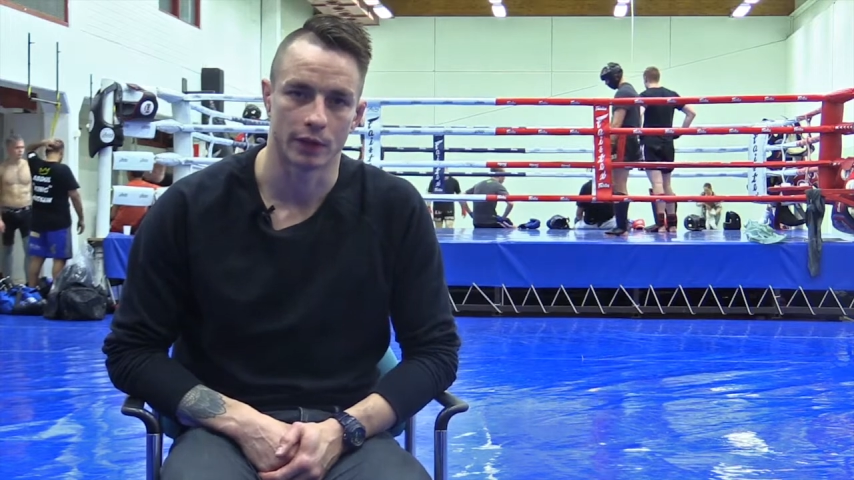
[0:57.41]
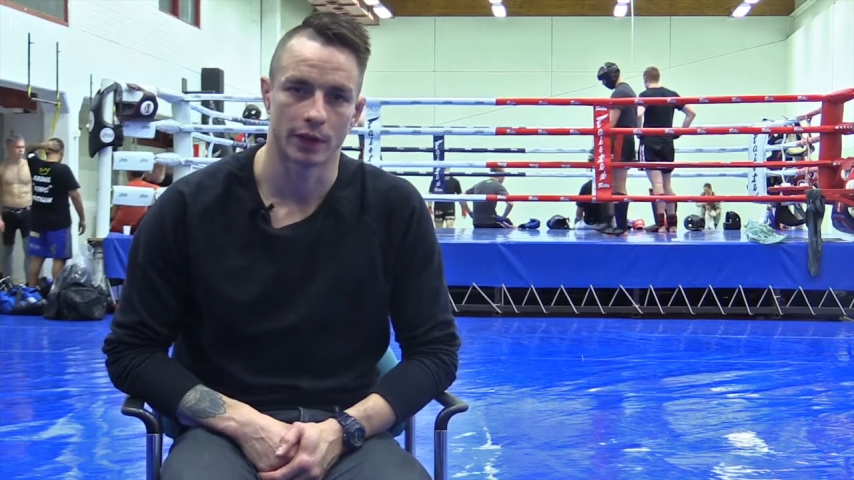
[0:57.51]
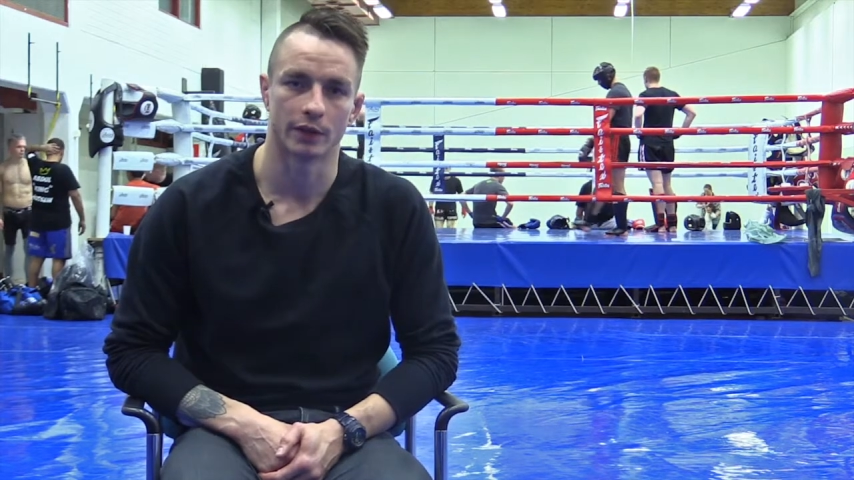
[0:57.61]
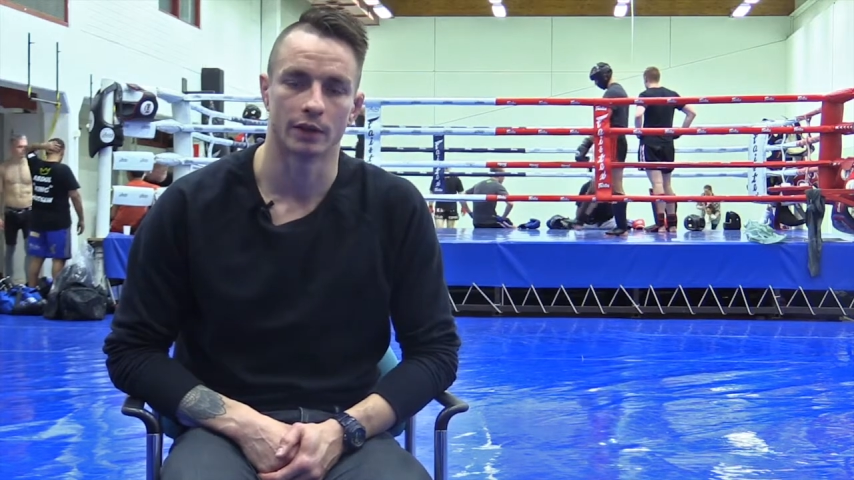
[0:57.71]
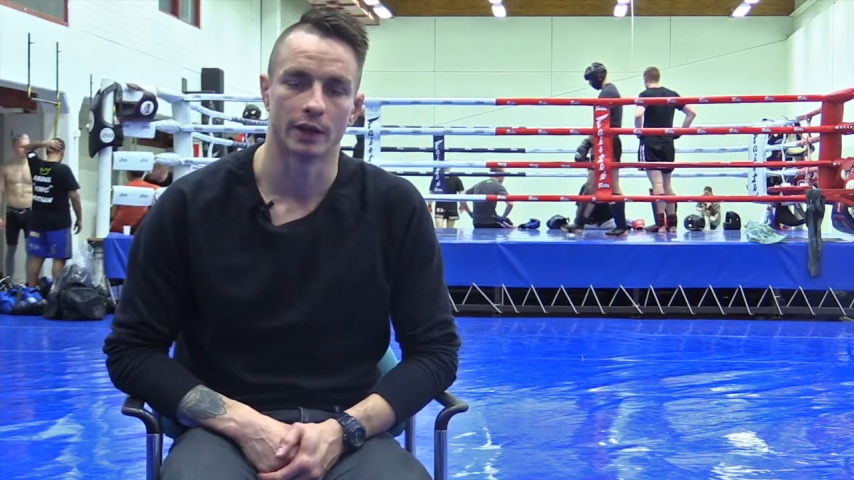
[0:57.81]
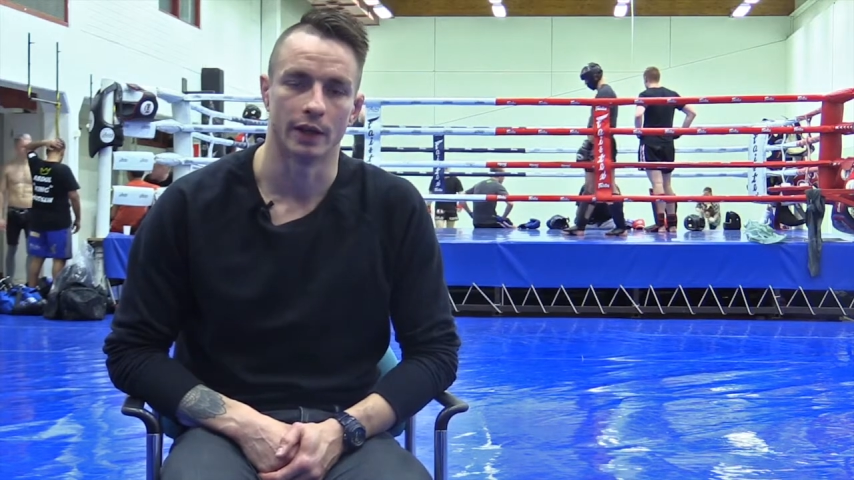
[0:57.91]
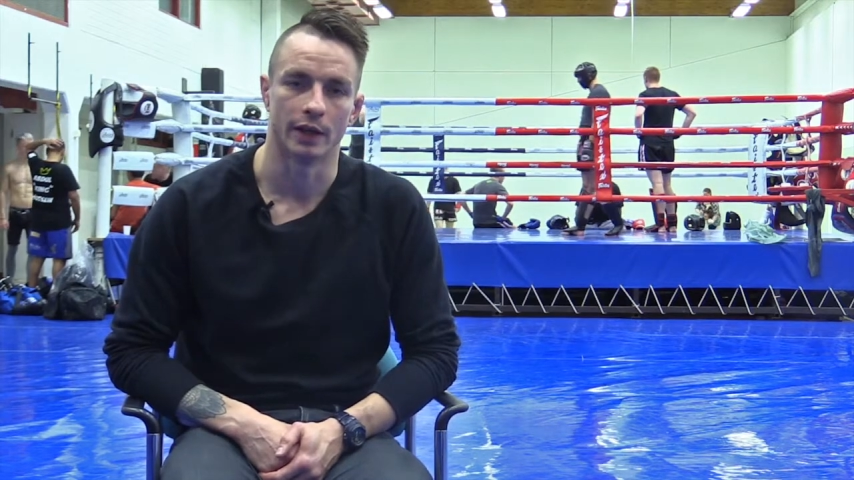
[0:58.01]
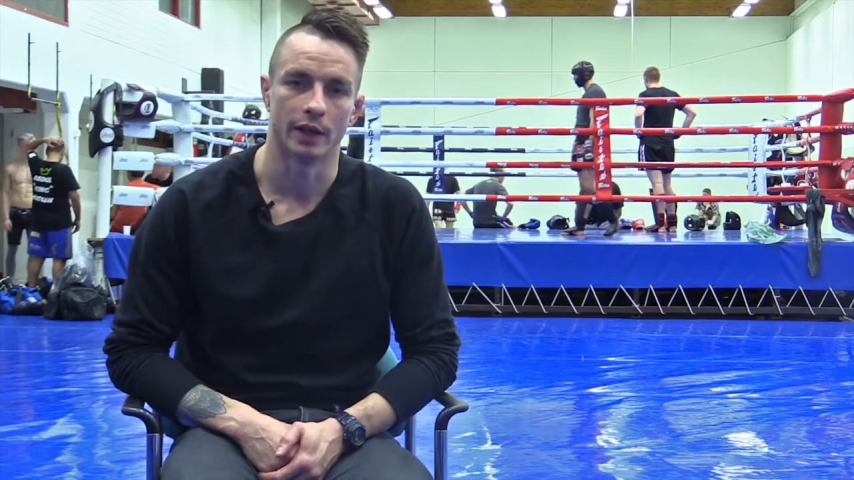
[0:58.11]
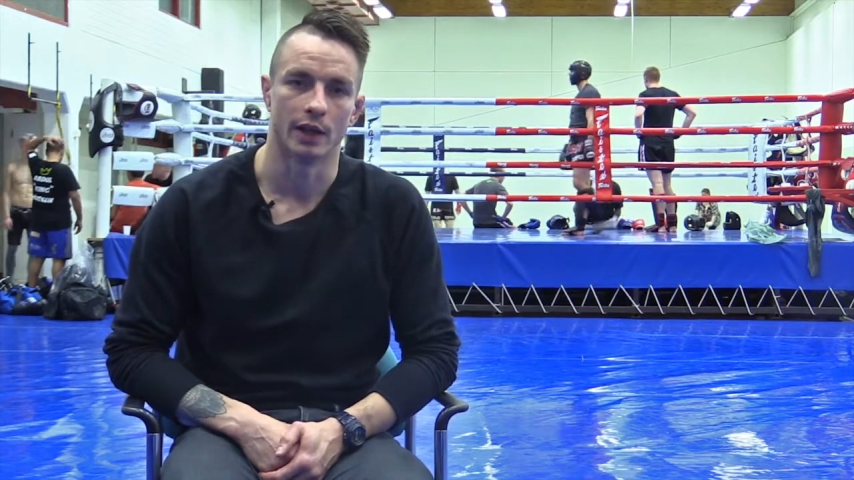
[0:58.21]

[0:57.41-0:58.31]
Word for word: together and